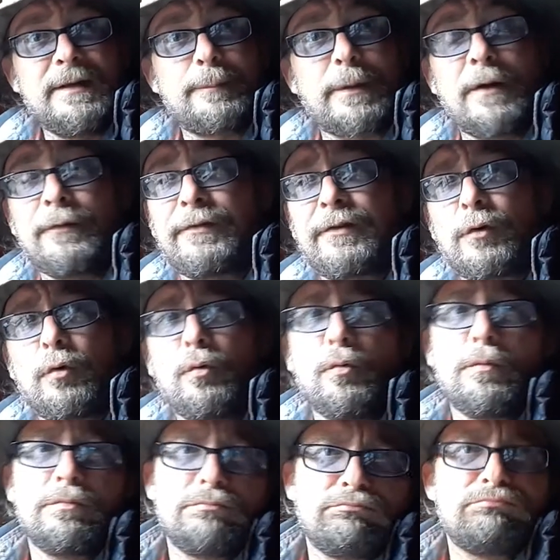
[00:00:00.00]
The bloke said,
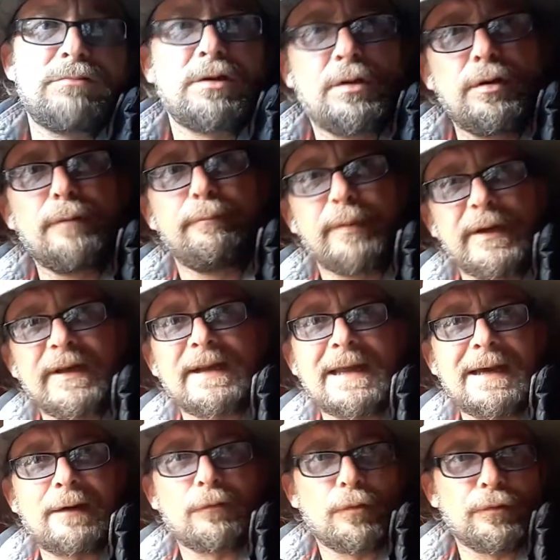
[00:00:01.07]
"Oh, could be an
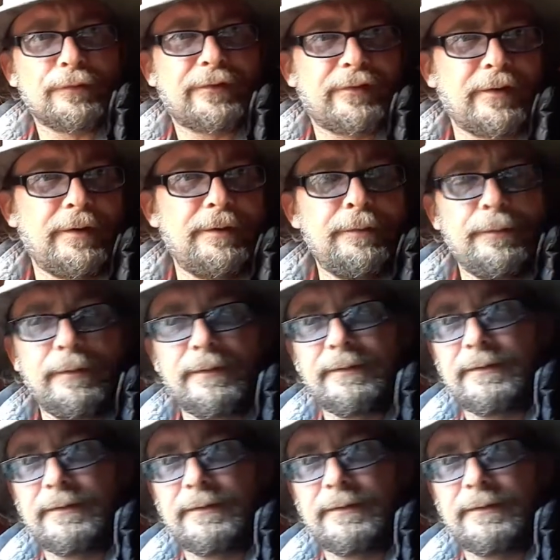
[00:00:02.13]
hour or two."